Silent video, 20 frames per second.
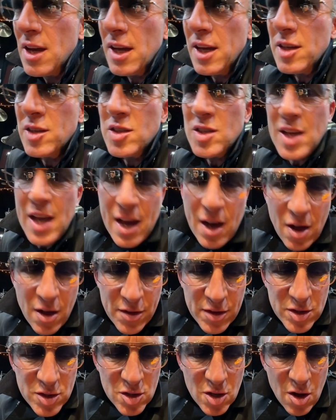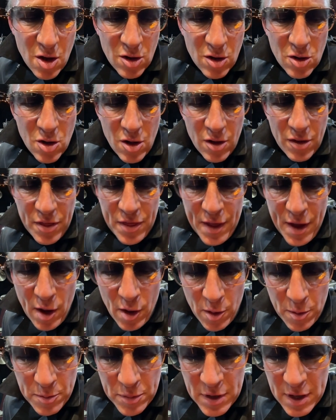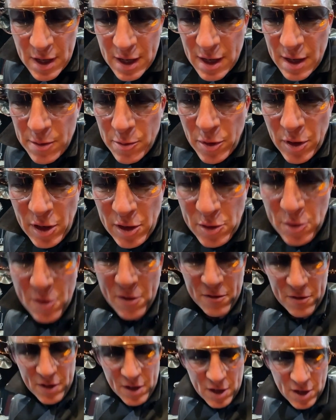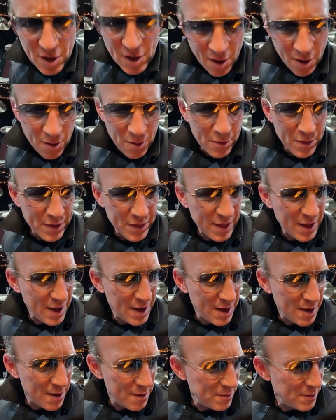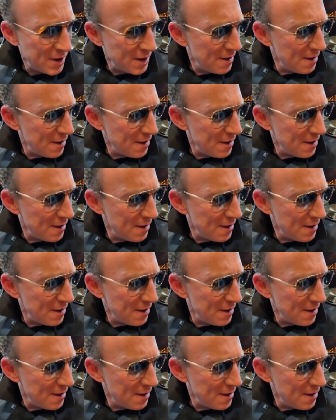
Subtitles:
He sang on the song called Therapy. We're going to do a video with him.